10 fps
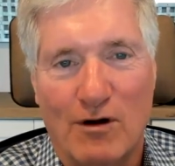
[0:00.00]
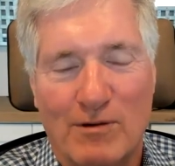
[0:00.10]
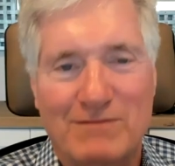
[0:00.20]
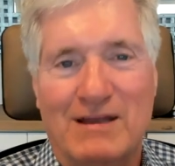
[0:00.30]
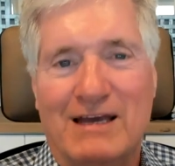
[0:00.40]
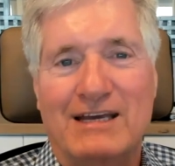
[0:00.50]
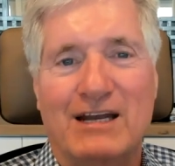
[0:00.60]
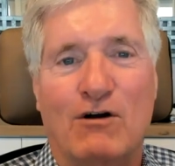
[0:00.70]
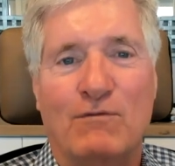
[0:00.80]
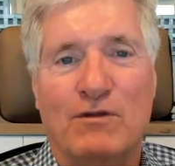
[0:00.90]
But,
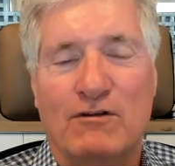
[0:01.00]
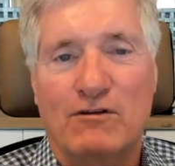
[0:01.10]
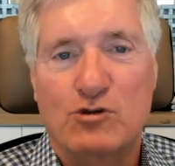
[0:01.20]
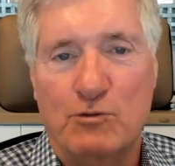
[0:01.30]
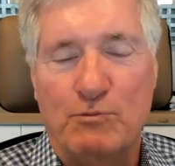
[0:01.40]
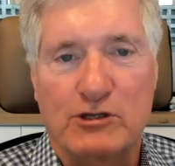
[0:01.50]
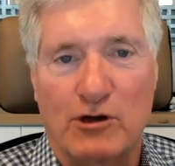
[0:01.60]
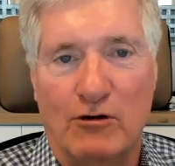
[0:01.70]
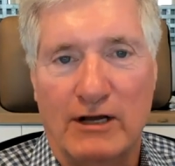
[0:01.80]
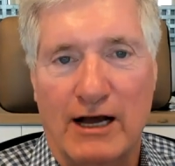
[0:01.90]
truth be
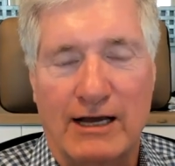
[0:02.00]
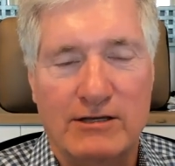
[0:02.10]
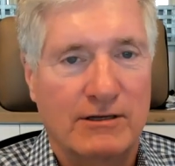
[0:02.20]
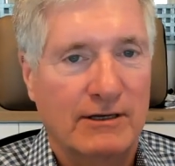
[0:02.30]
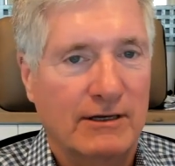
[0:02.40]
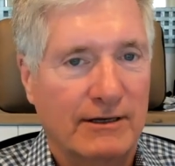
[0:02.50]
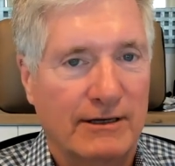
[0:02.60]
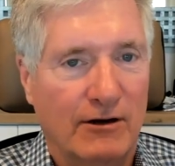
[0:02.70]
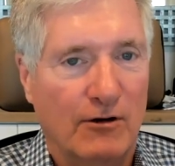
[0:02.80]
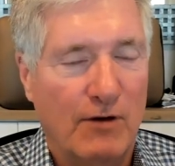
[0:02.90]
told, guys,
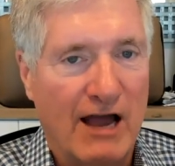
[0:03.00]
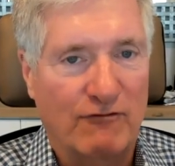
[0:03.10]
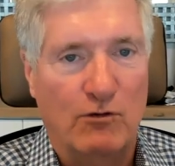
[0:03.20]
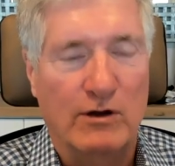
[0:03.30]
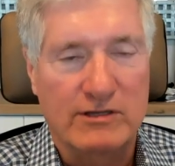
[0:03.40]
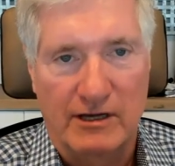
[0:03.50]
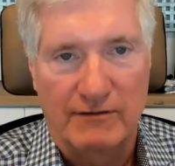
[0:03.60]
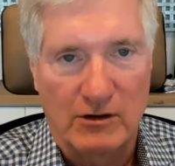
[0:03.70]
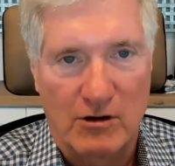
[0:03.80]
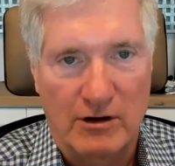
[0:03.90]
everyone's
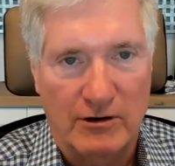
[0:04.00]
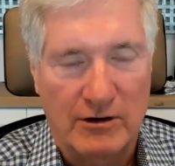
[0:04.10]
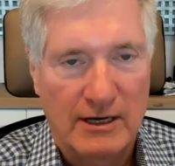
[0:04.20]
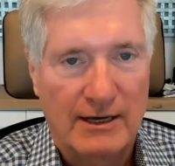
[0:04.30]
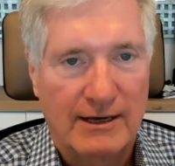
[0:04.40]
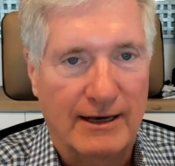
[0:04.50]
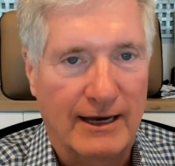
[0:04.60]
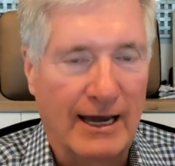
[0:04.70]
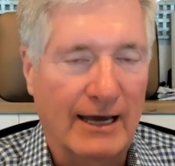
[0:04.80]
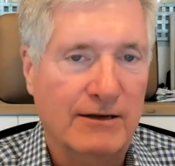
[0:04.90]
living longer.
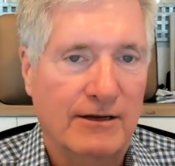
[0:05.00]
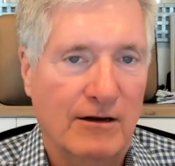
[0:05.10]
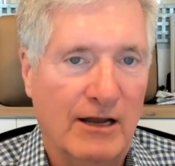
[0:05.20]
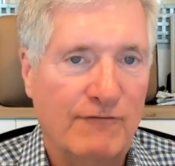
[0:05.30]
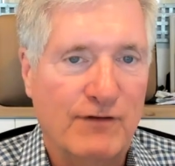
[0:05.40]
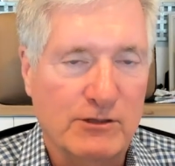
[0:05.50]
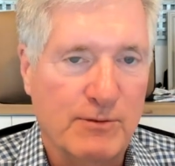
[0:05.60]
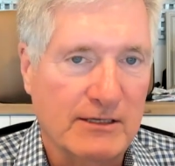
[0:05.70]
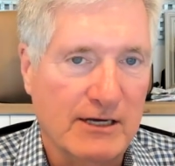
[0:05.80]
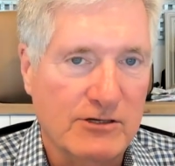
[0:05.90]
And, life
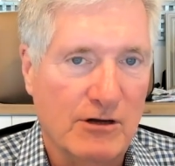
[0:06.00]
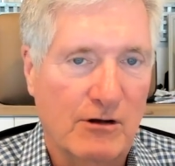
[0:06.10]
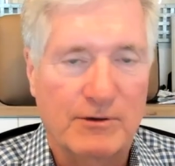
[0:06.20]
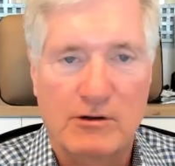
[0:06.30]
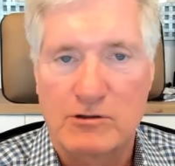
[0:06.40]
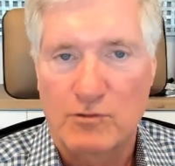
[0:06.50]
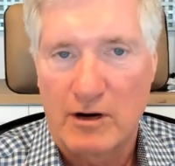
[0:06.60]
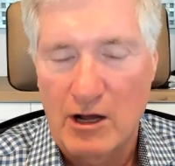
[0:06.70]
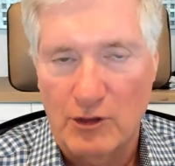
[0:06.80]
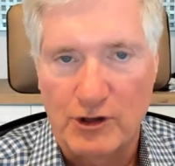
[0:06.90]
expectations go up because we're
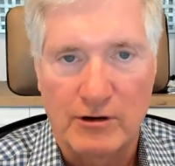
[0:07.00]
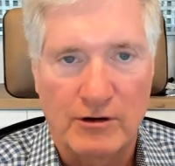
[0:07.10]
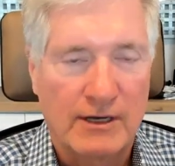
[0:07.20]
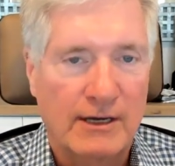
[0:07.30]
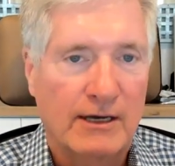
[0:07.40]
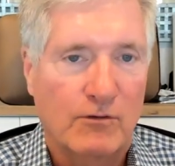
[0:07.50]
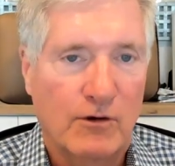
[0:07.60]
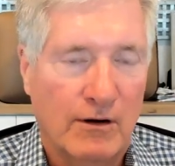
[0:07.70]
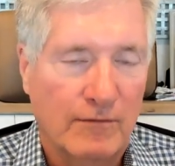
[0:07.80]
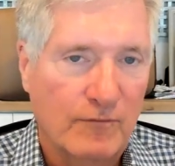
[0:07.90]
healthier.
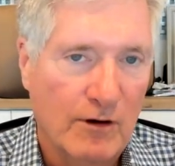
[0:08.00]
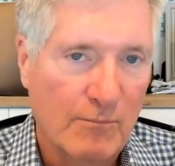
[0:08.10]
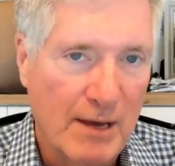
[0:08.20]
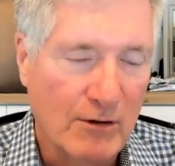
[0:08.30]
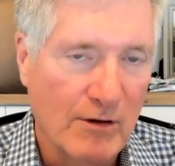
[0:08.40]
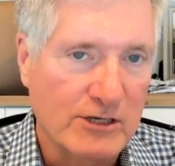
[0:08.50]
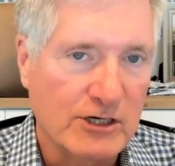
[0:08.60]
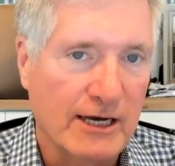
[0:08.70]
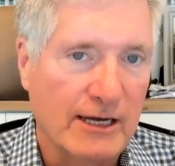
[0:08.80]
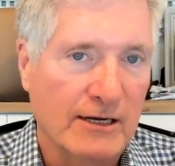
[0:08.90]
We're better
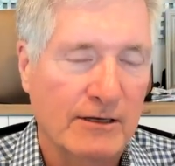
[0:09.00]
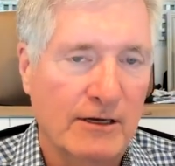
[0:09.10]
educated.